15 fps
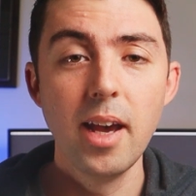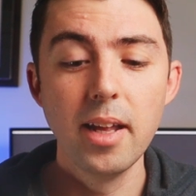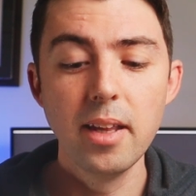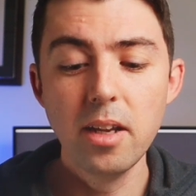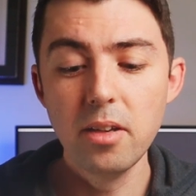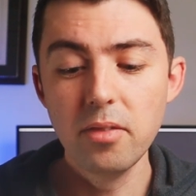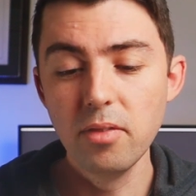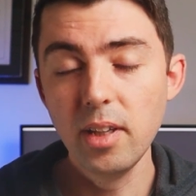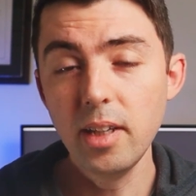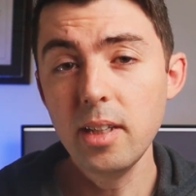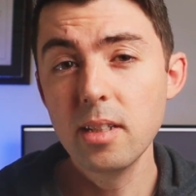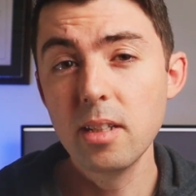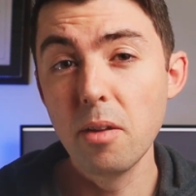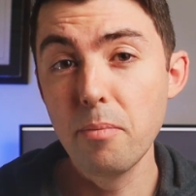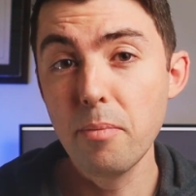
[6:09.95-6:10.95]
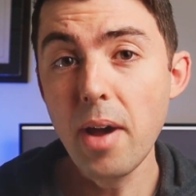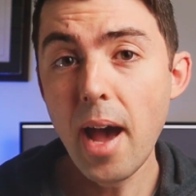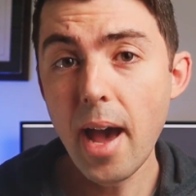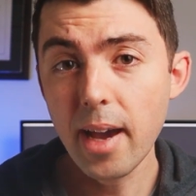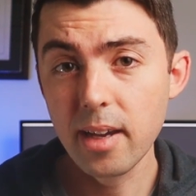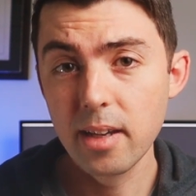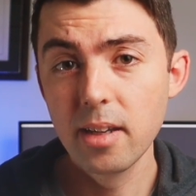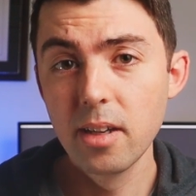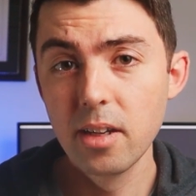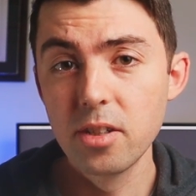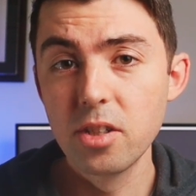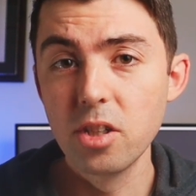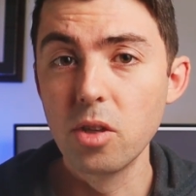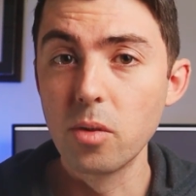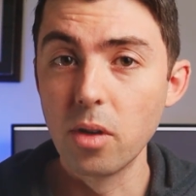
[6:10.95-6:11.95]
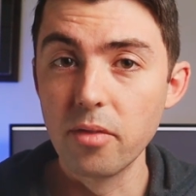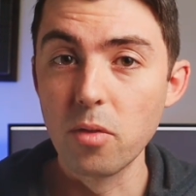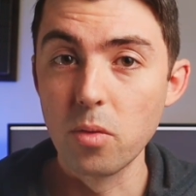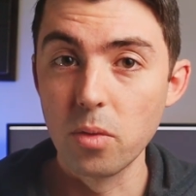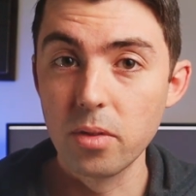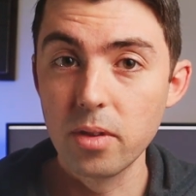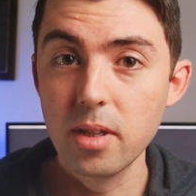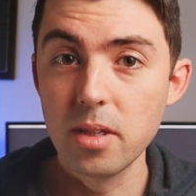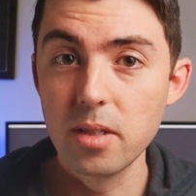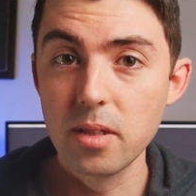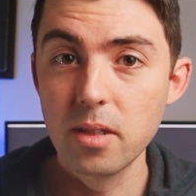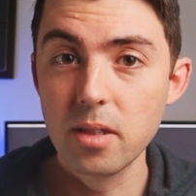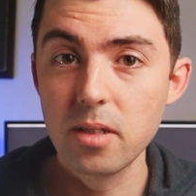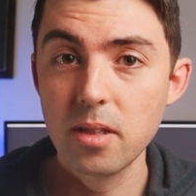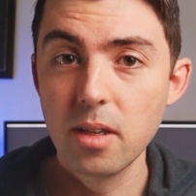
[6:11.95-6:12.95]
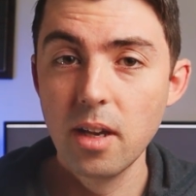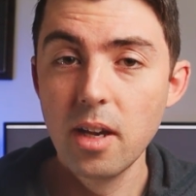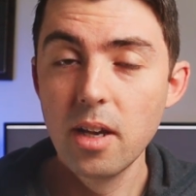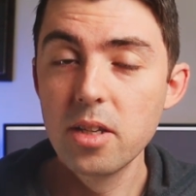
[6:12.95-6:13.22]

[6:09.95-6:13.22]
And then you've linked it back to your overall thesis.